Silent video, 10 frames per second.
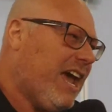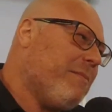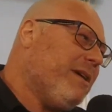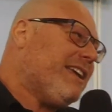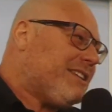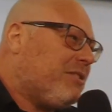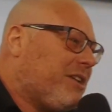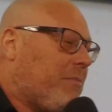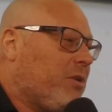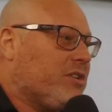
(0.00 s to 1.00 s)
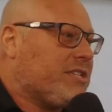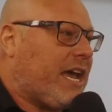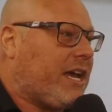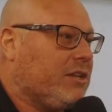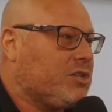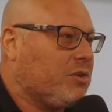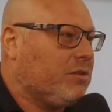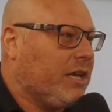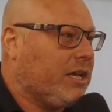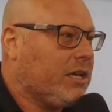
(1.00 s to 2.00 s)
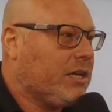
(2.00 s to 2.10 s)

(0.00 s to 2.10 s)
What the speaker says: mean, it's got to come a good second, surely.